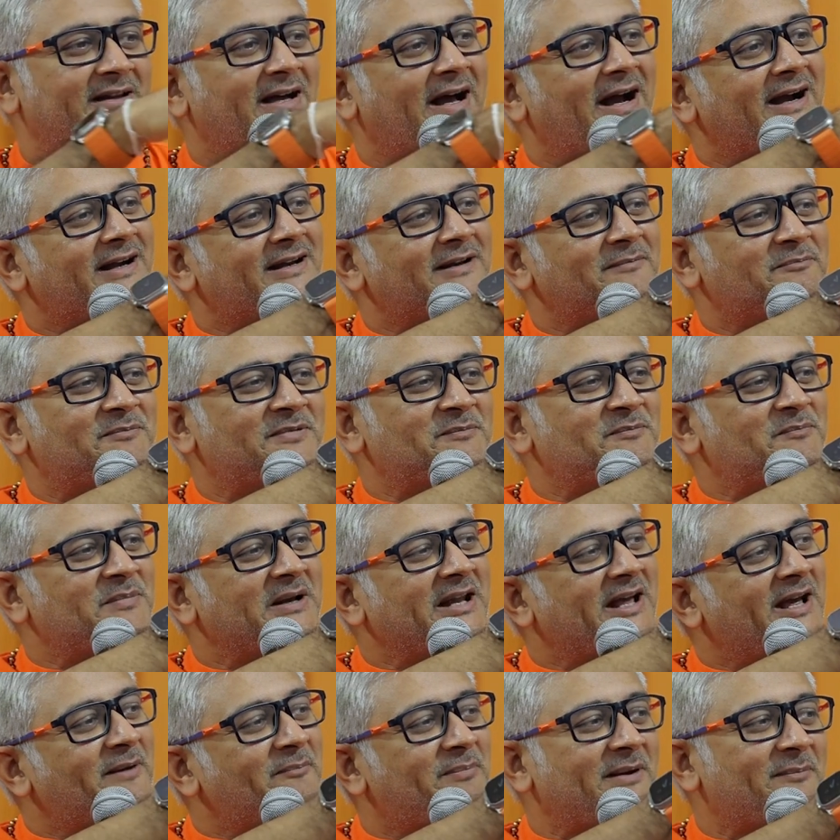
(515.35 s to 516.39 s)
That
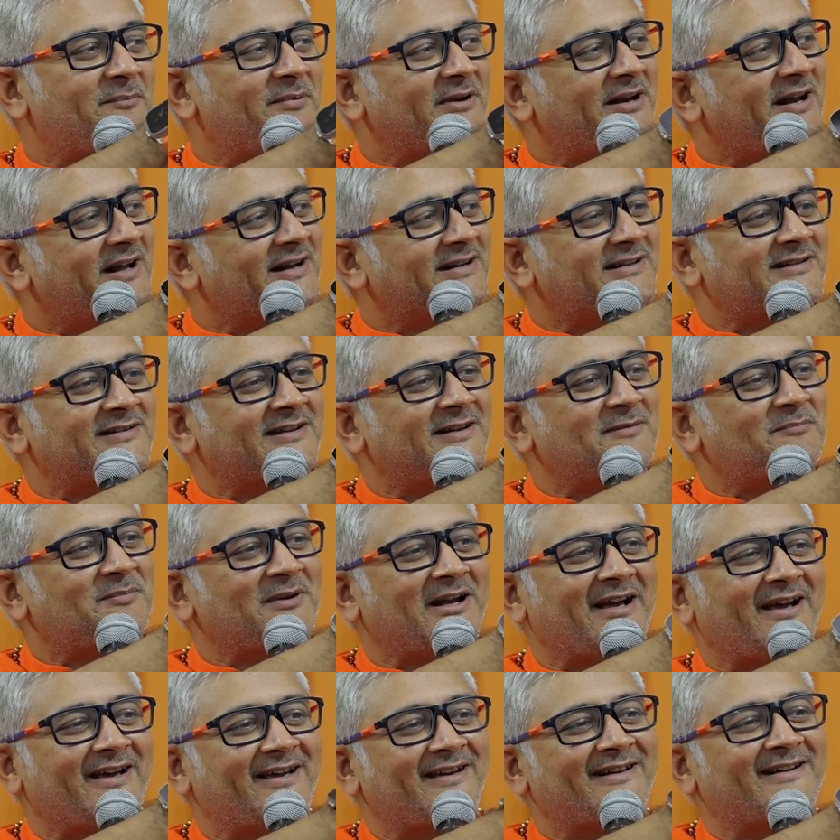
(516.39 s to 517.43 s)
play people are
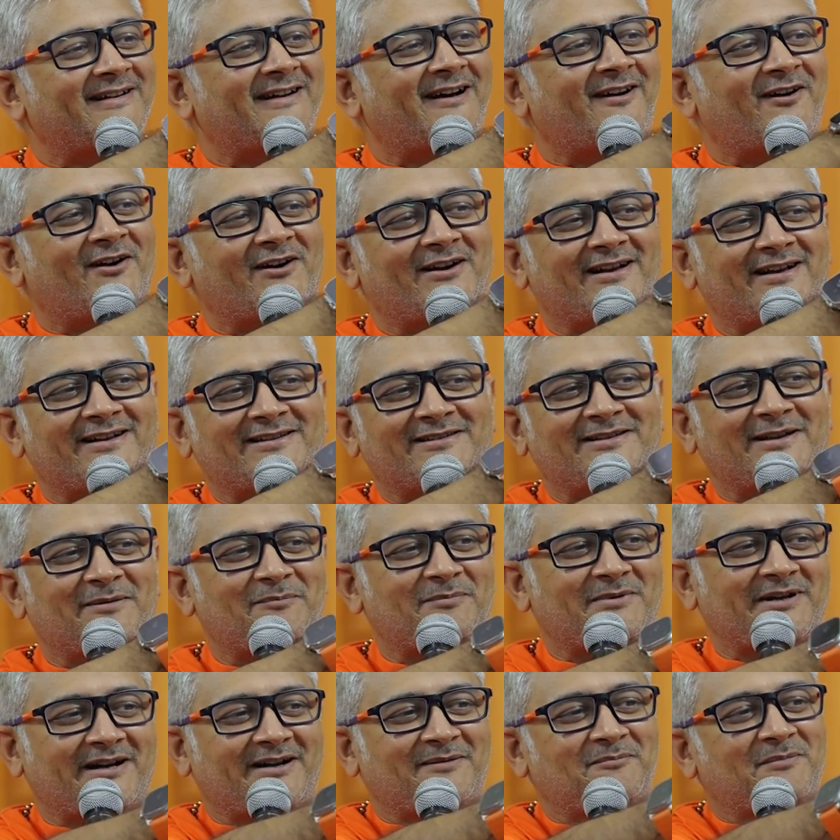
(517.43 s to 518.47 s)
replying, not
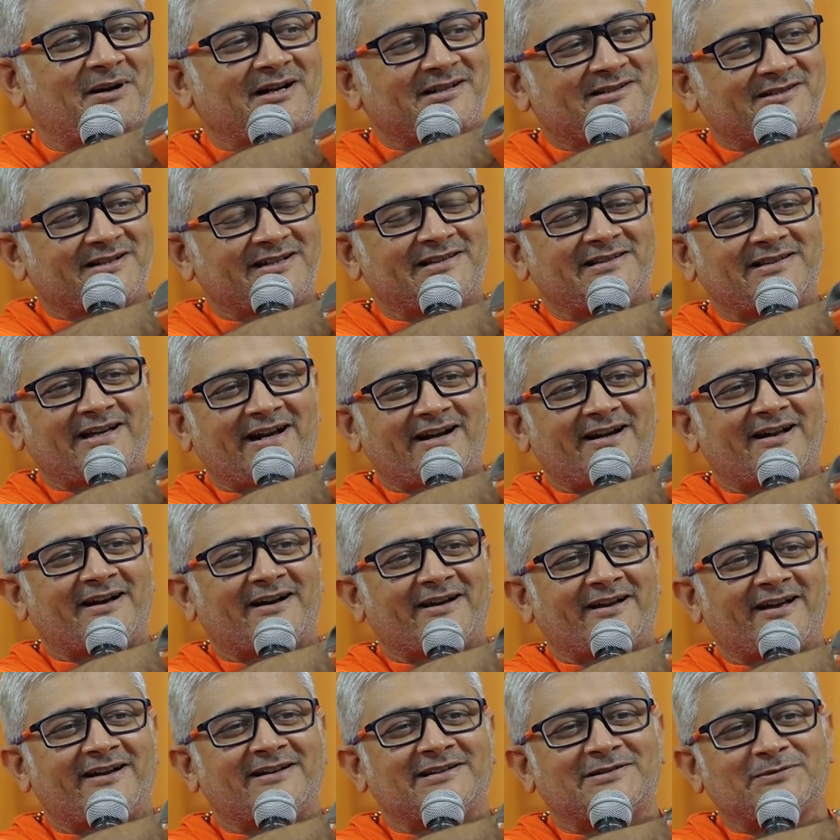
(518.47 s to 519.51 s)
accepted. But she said
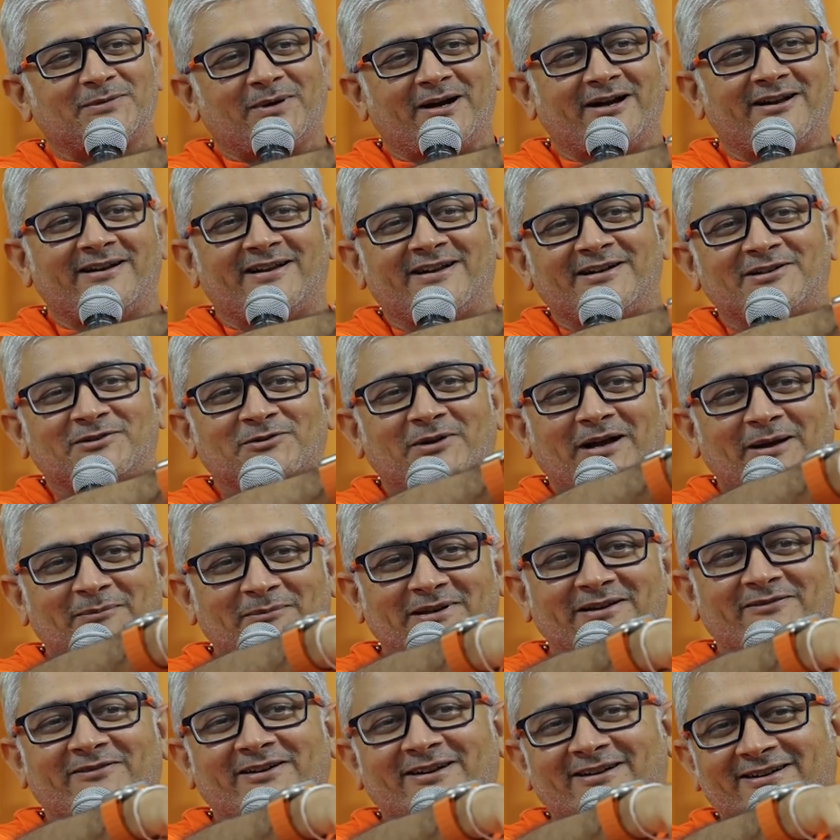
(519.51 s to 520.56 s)
against violence, so I'm
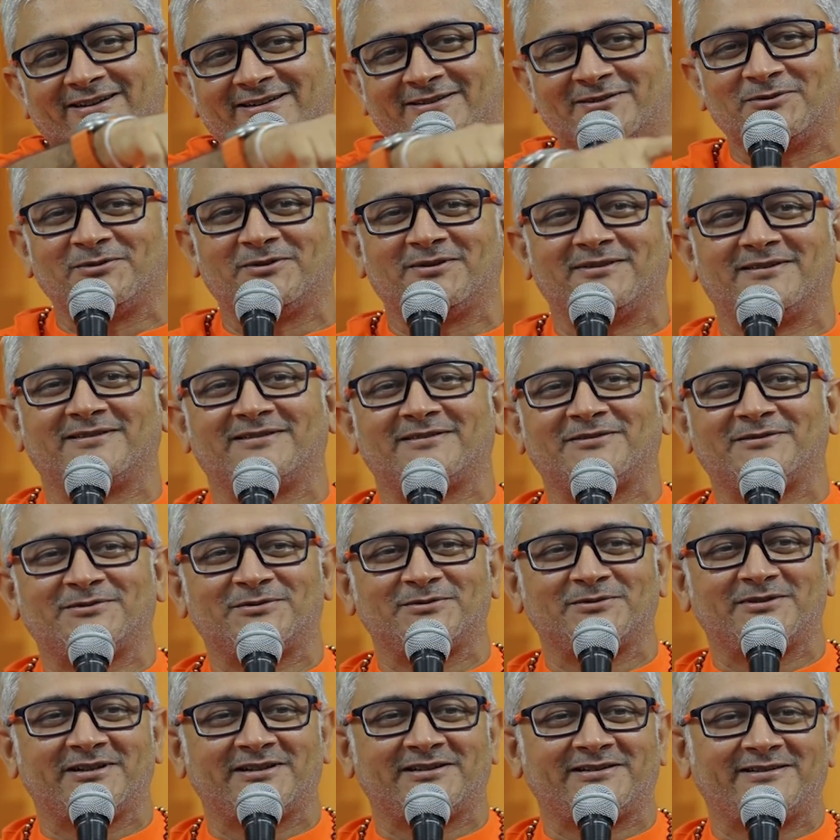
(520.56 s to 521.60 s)
giving it to her,
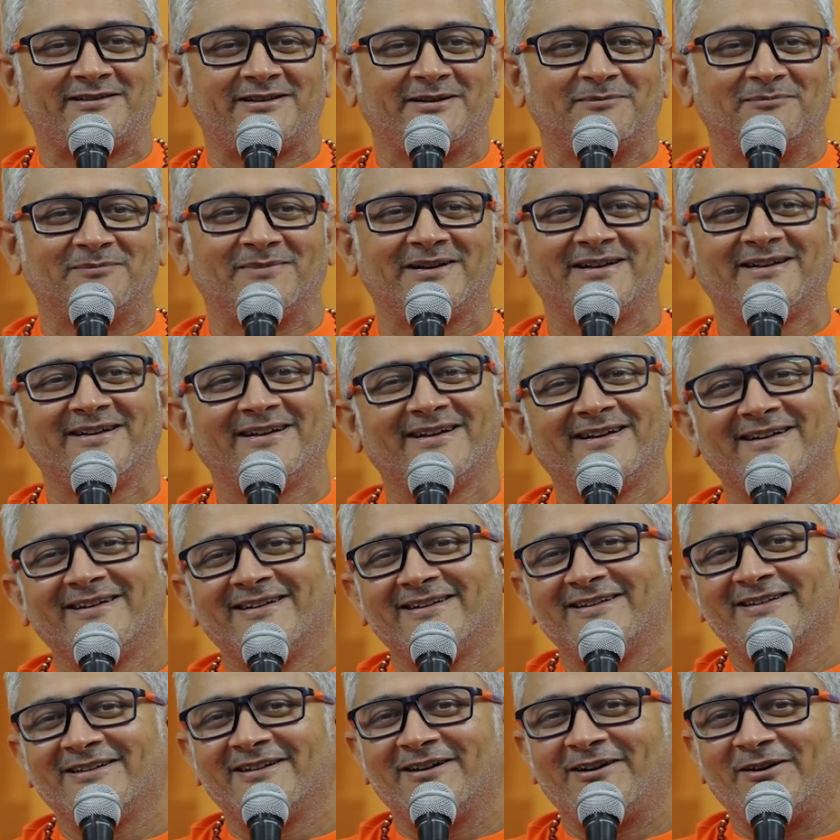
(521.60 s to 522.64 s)
to this team.
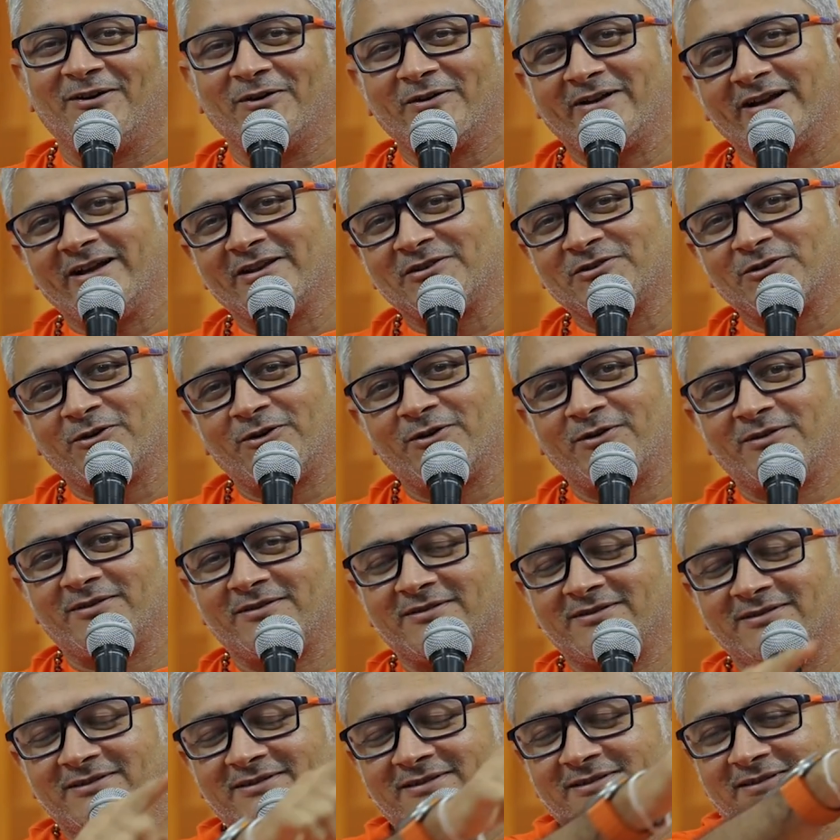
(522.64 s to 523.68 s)
Okay,
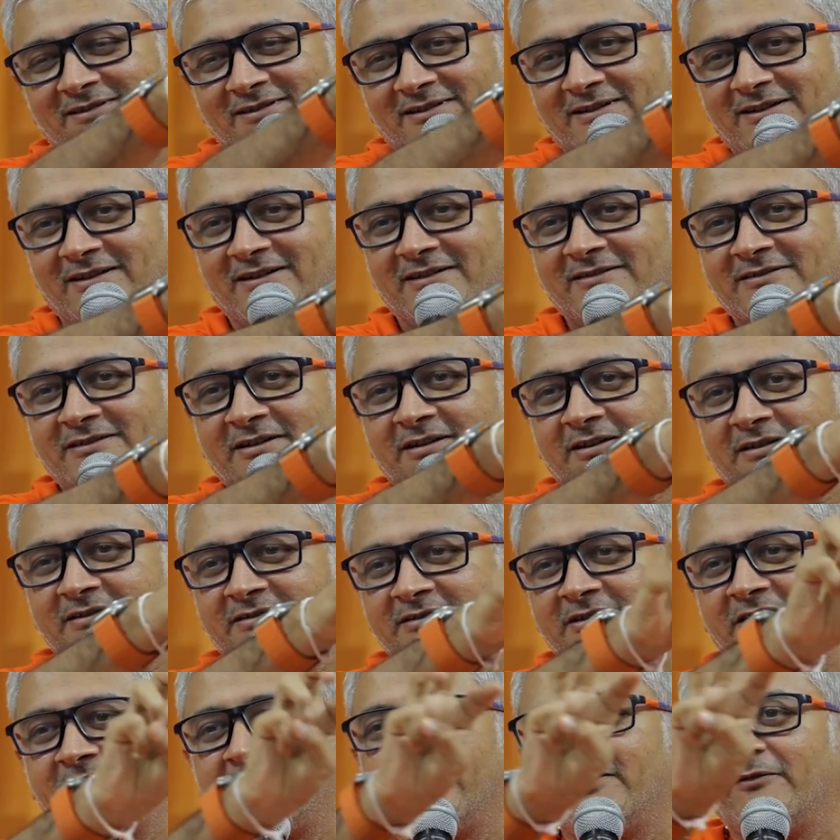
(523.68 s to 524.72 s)
so the
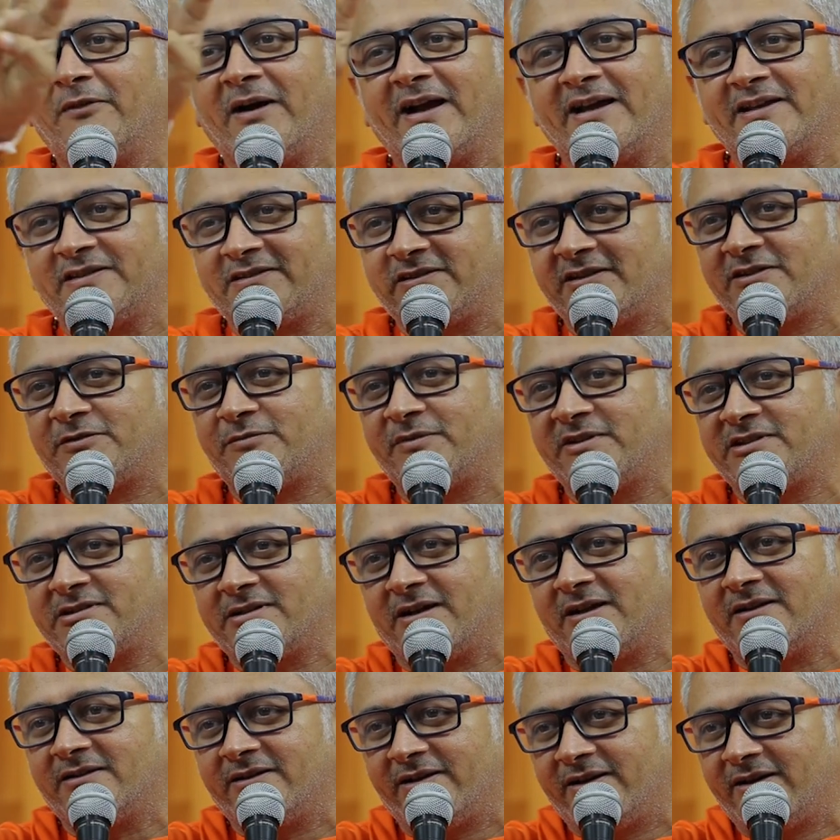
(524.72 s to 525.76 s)
three vices which
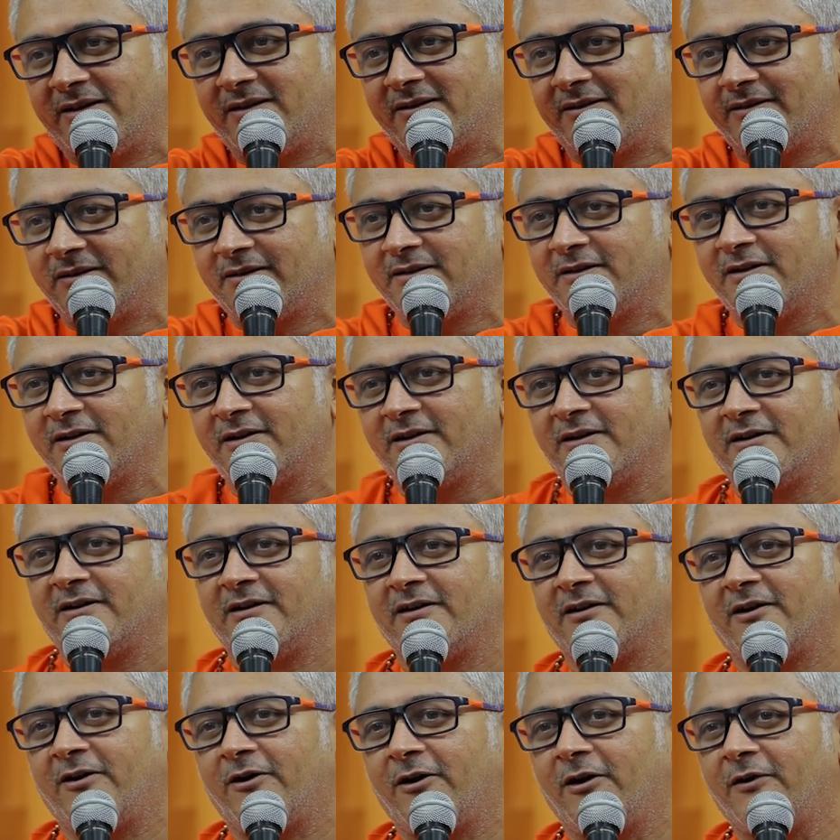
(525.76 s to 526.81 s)
are there,
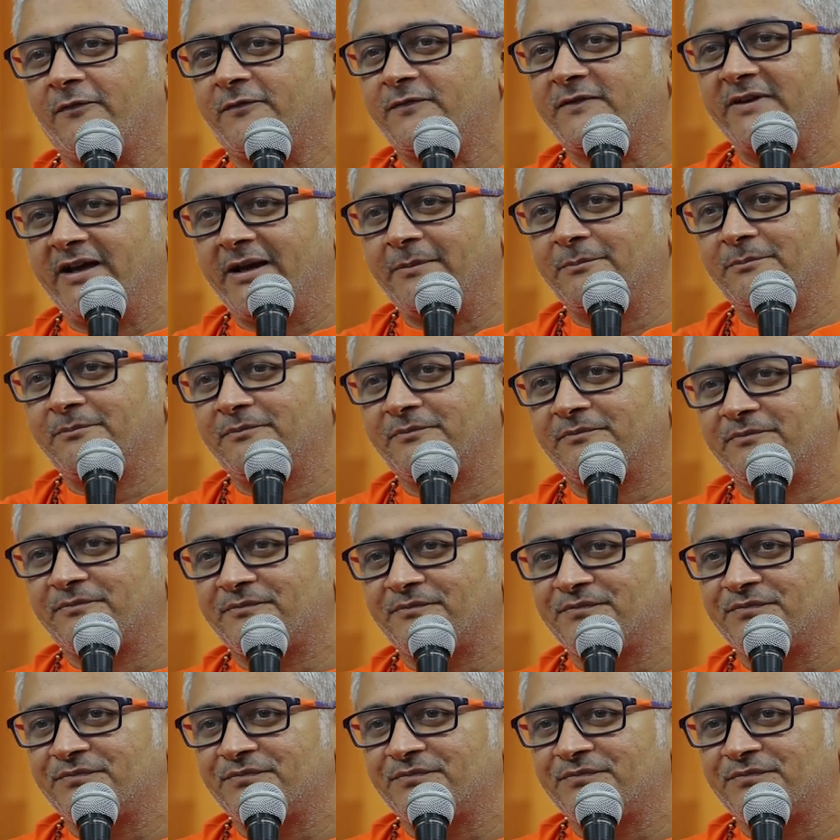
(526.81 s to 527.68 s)
of them,